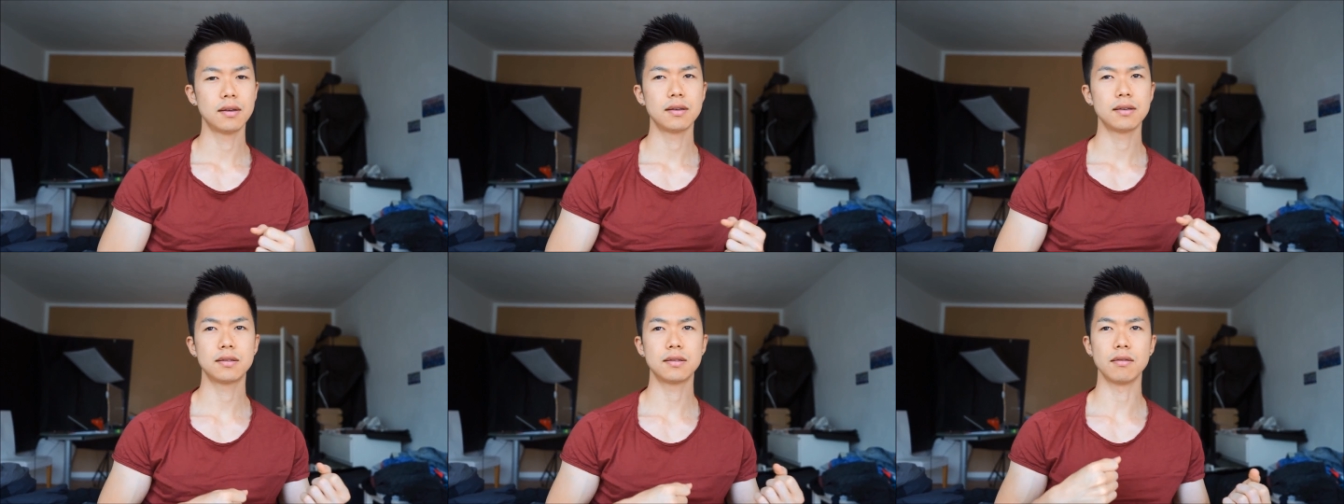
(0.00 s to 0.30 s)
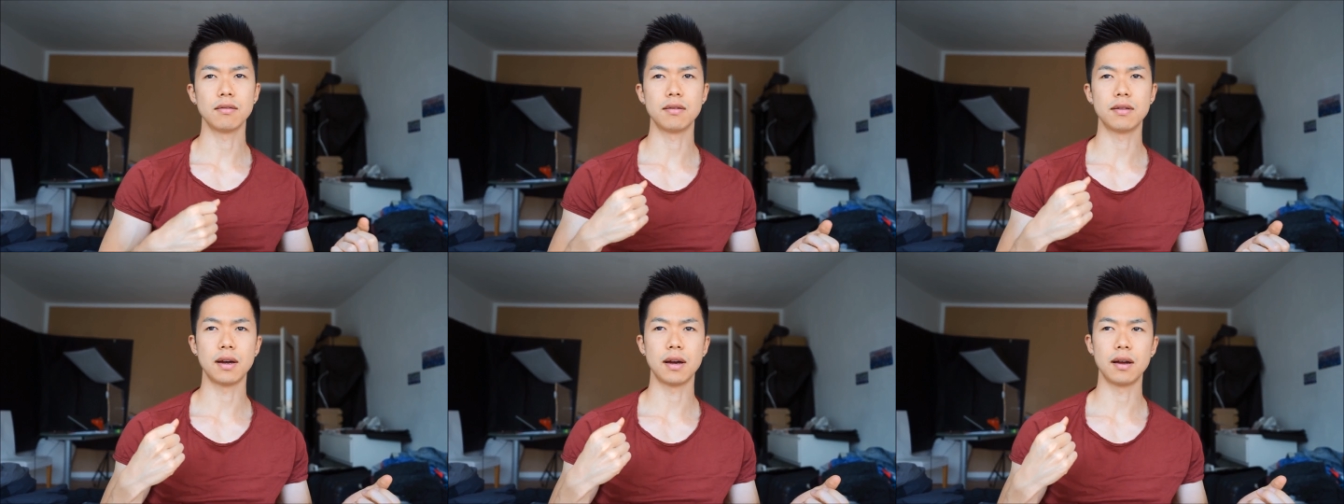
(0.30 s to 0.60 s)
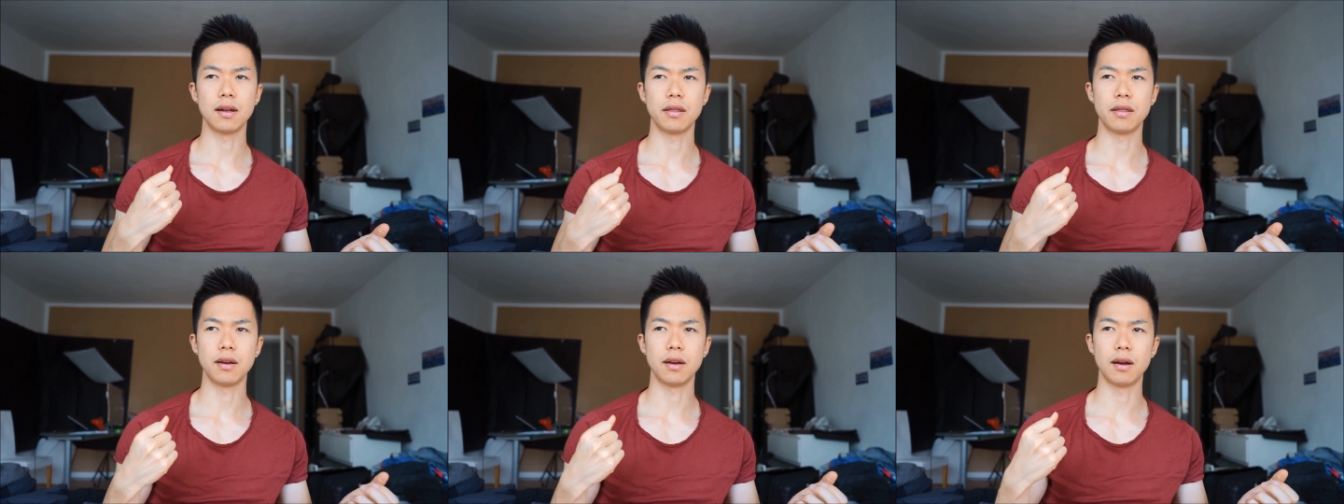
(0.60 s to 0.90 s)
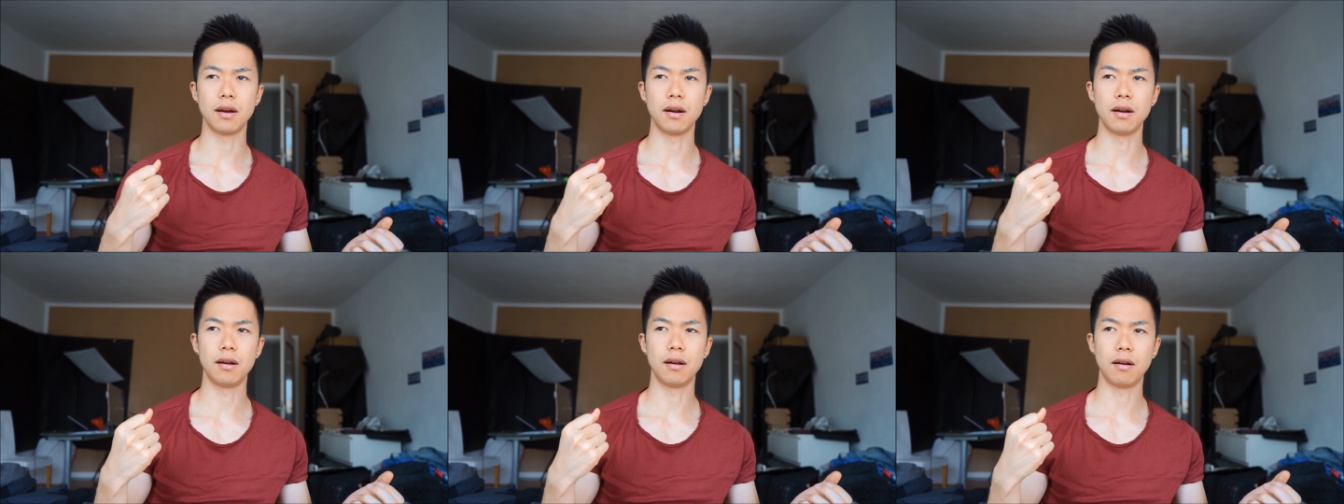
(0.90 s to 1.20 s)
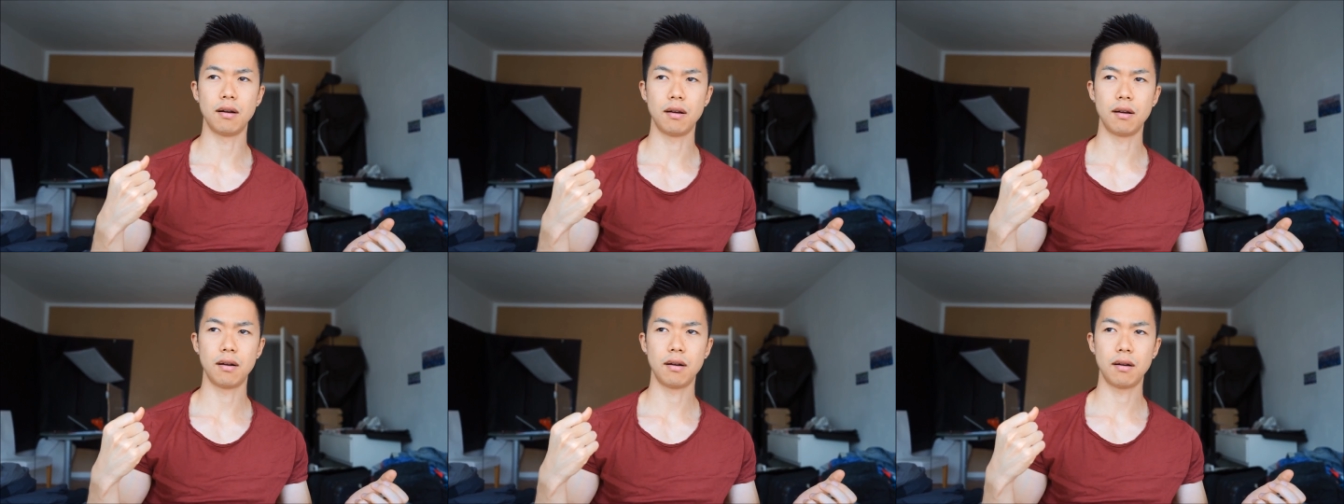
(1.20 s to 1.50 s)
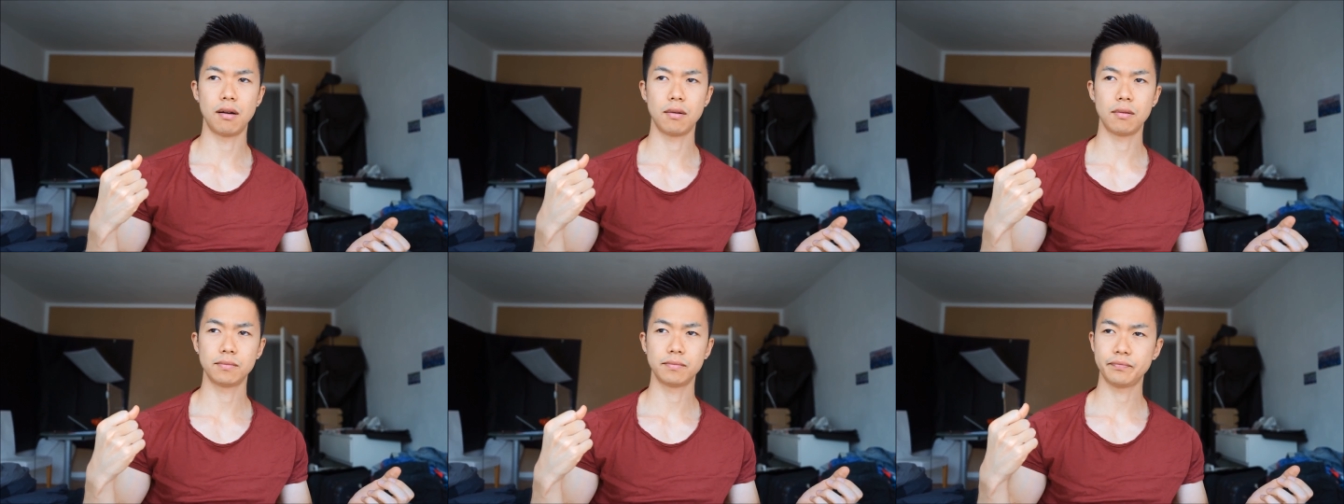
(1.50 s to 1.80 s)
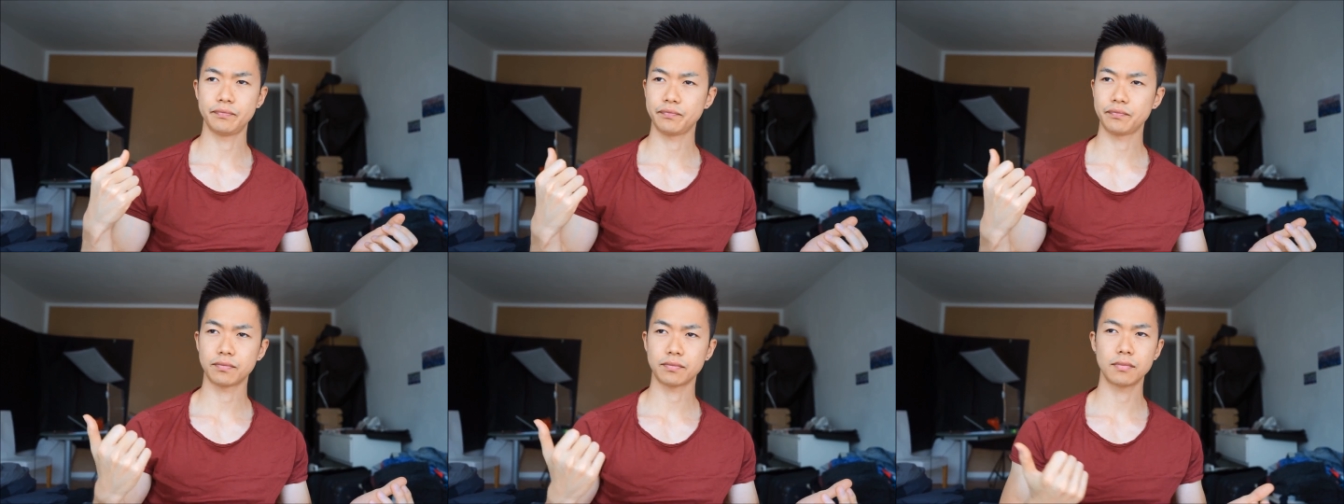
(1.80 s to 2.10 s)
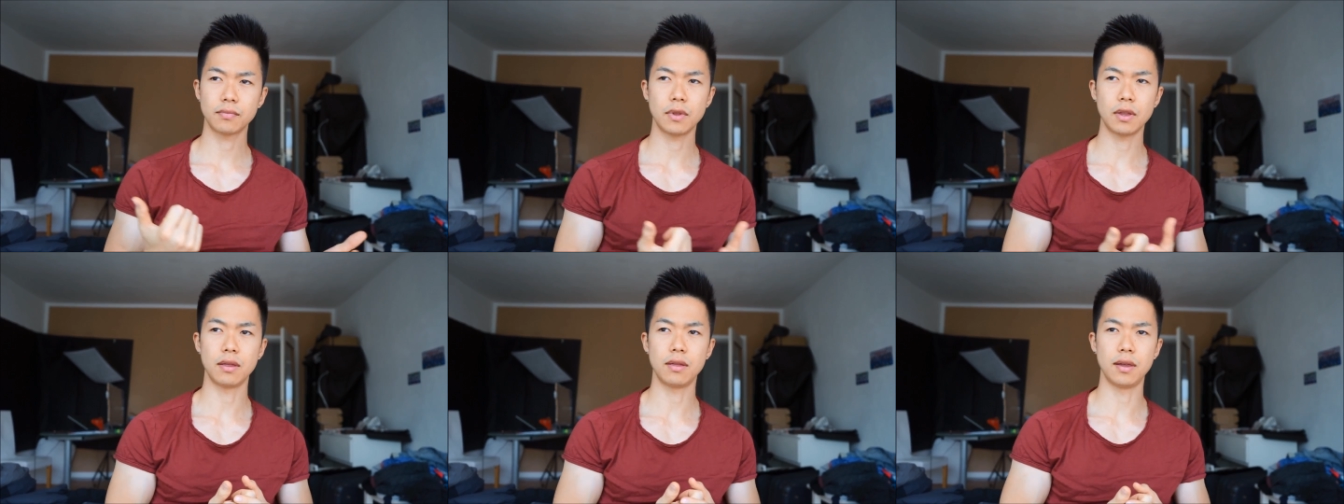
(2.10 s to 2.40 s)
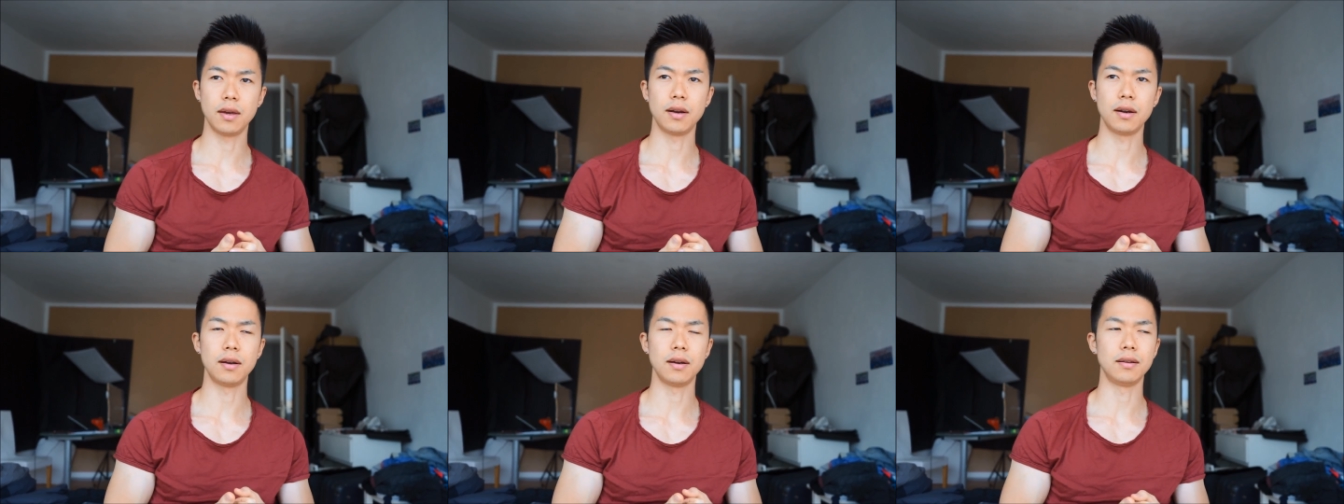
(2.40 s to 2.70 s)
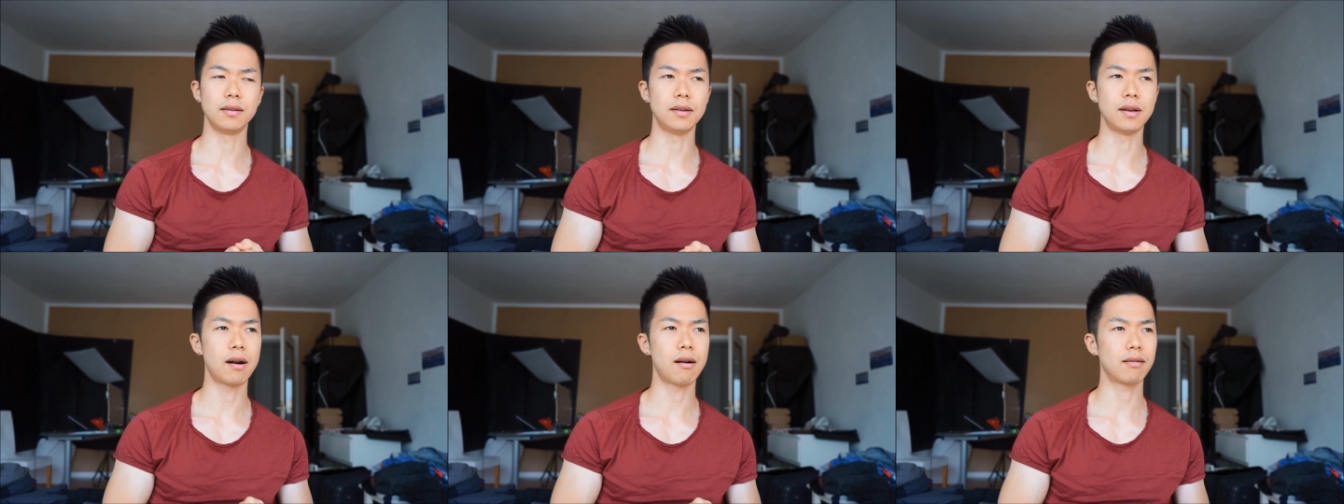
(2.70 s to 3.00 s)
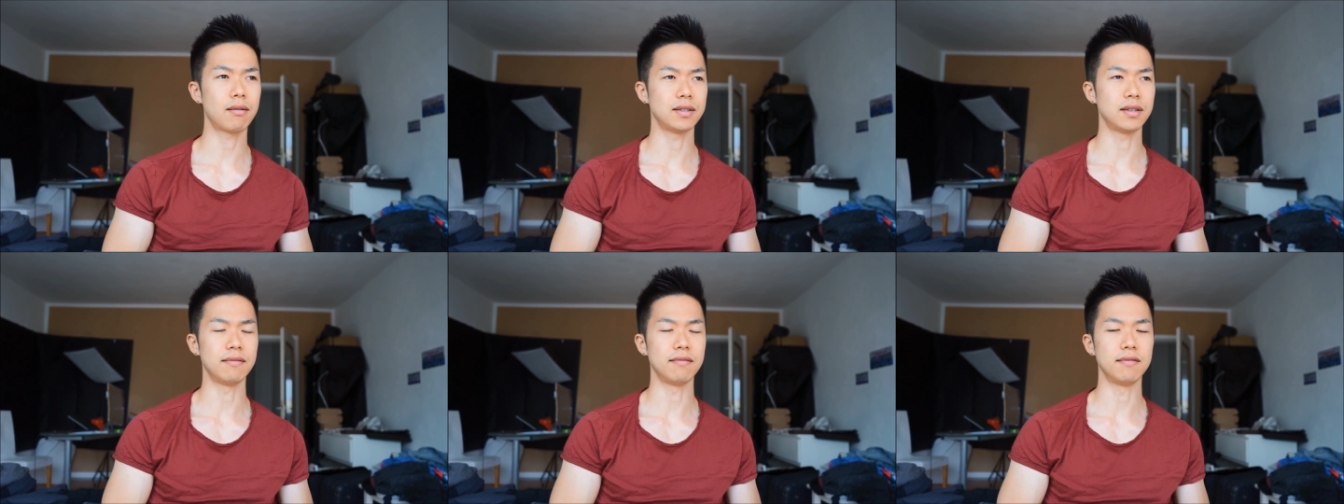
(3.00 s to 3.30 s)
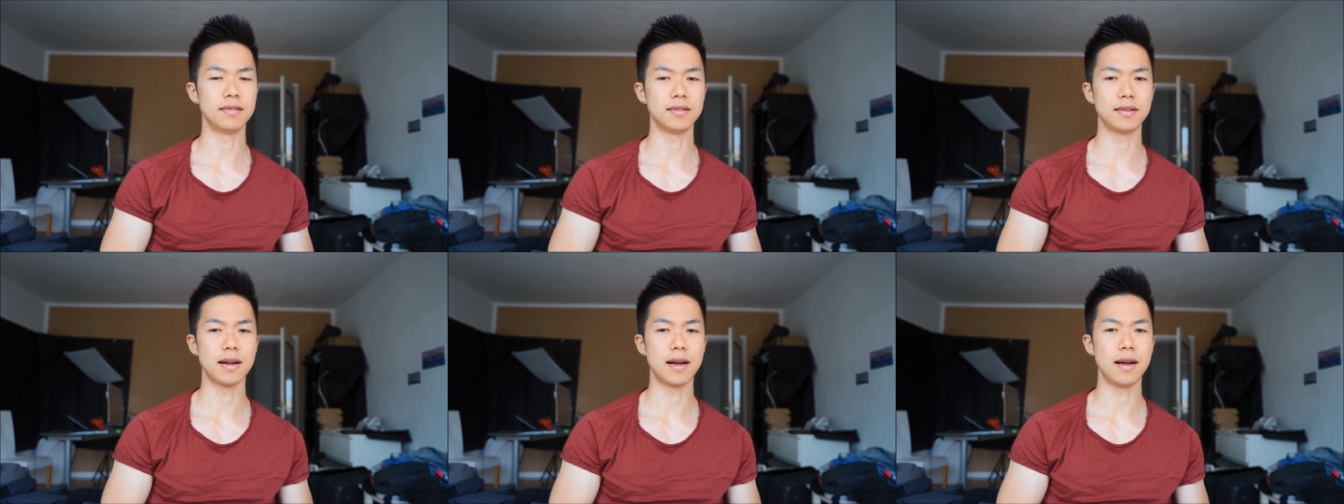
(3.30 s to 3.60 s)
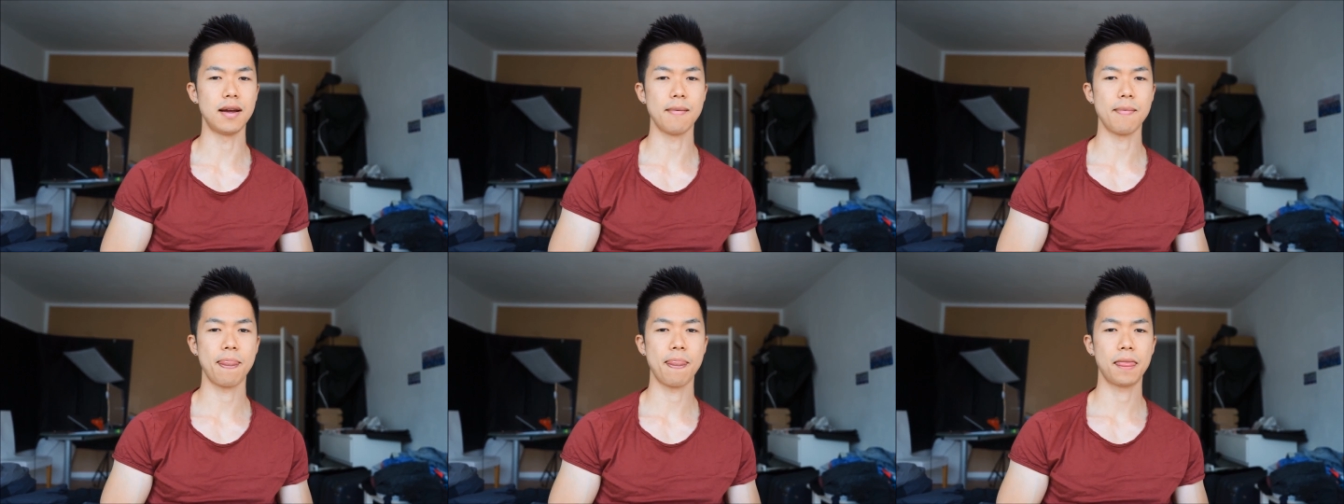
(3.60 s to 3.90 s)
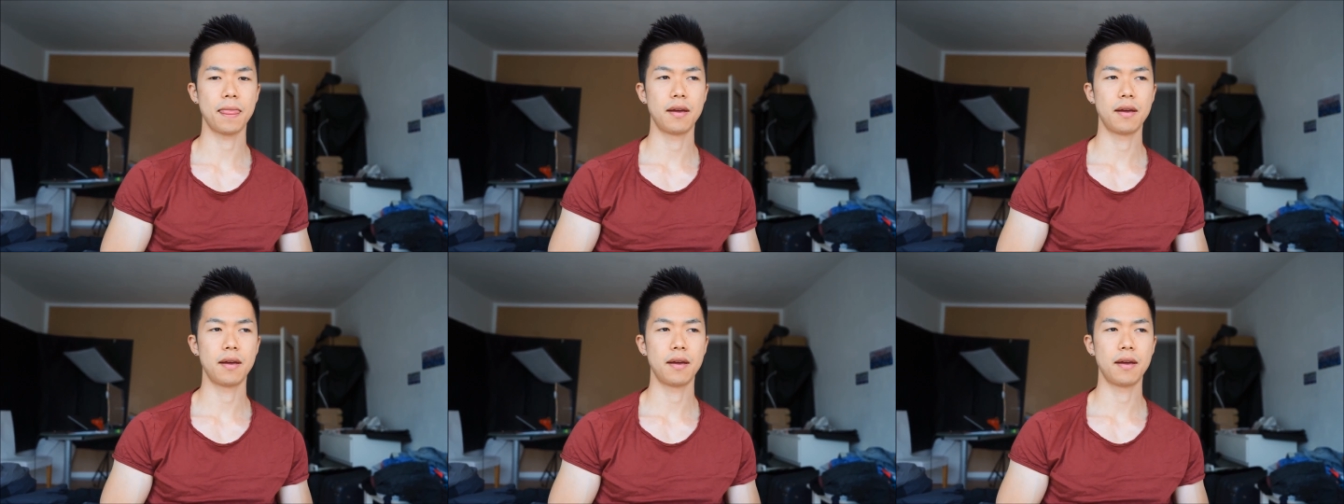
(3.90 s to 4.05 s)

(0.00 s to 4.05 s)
So that their, their narrative is that